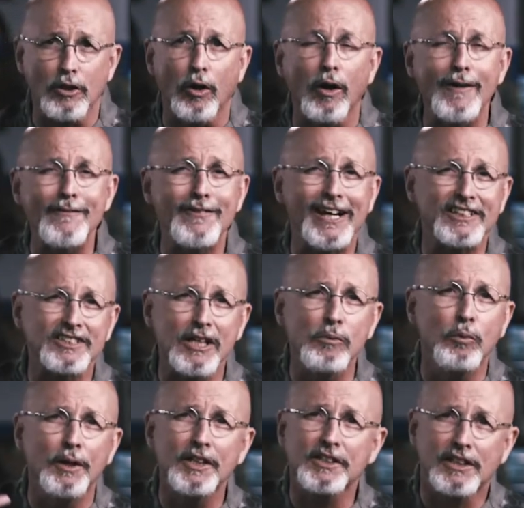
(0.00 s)
Or if I say,
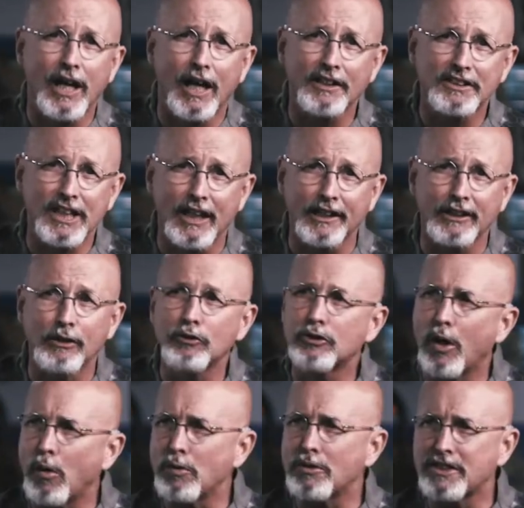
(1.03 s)
what is God telling you?
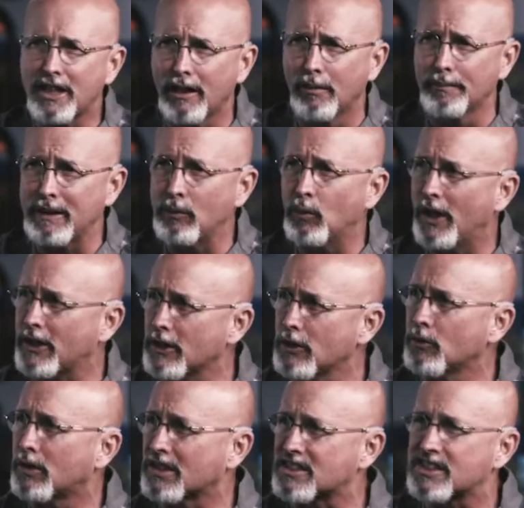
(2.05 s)
Don't tell me what
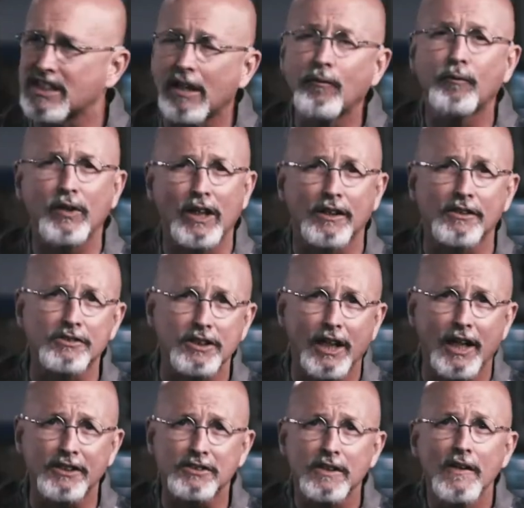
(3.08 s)
you can see, feel, and
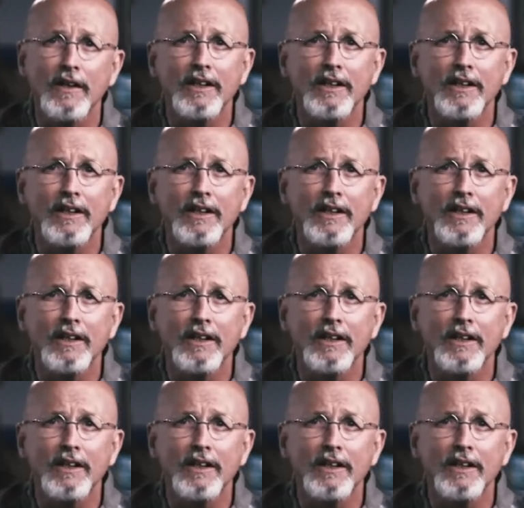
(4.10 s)
touch.